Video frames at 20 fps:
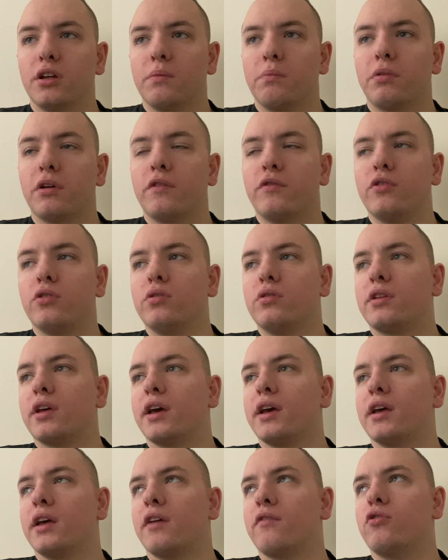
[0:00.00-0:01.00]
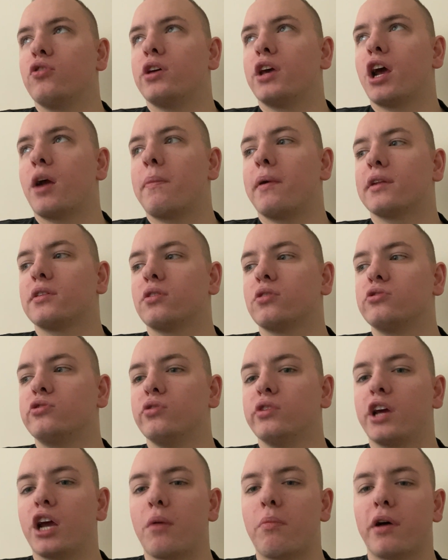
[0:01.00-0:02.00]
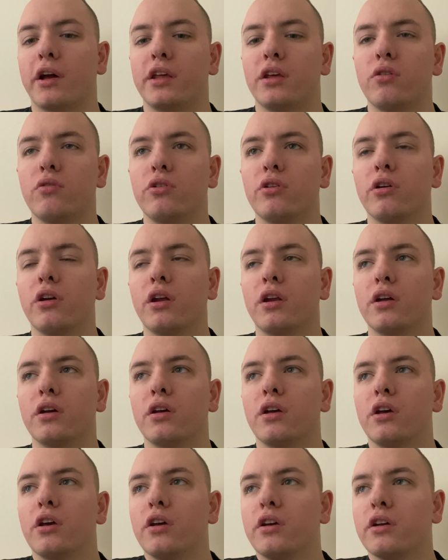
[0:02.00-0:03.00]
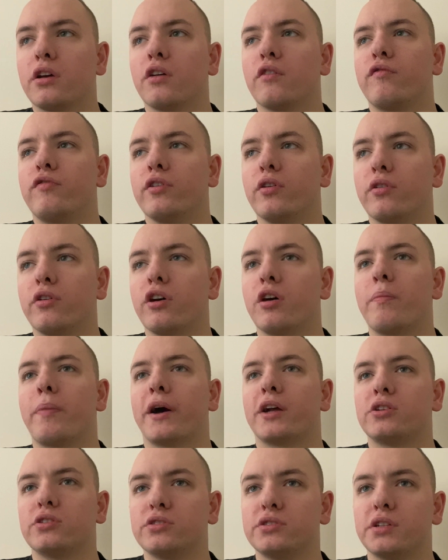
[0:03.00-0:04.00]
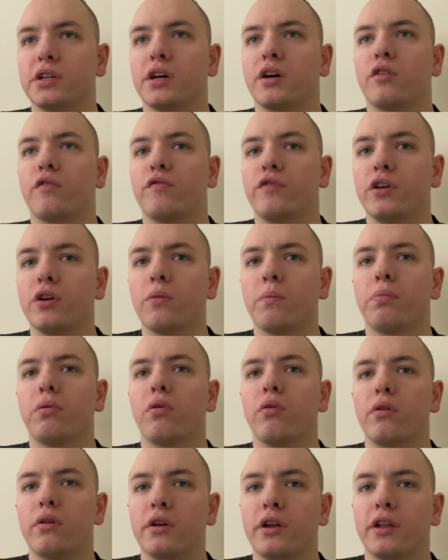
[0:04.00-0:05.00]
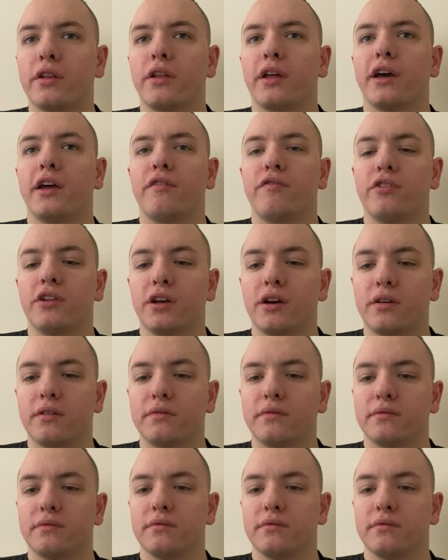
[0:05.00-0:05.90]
But if you care about those who care about you, you're gonna feel good about yourself, feel important in life, you know?